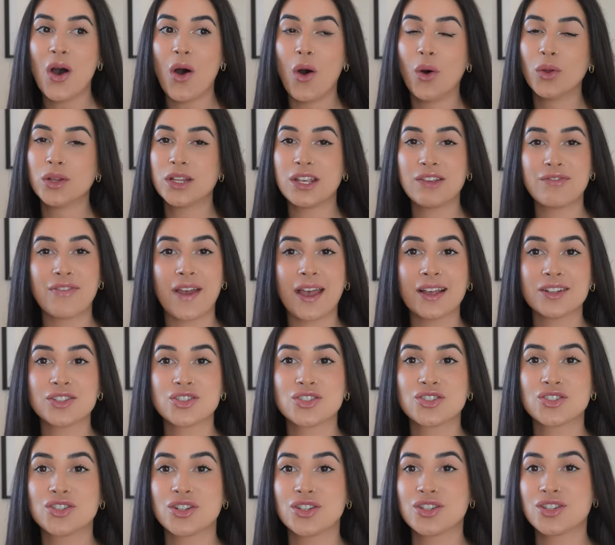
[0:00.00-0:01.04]

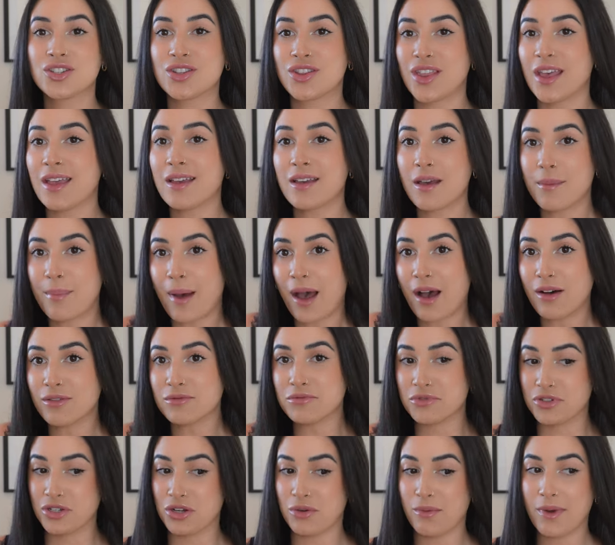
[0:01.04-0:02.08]
OnlyFans should think
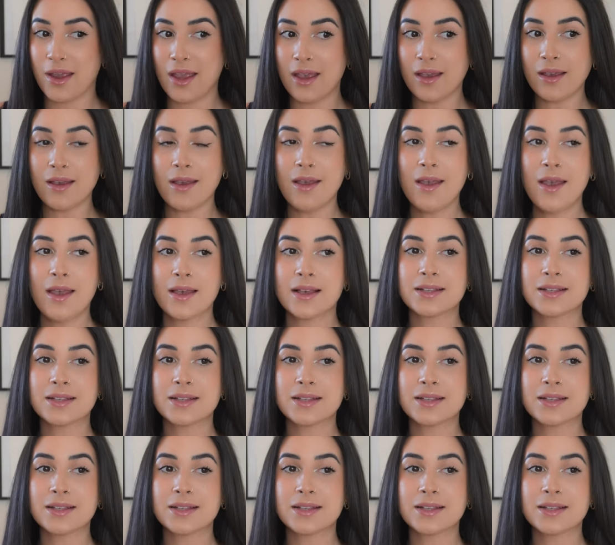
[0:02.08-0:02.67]
about doing,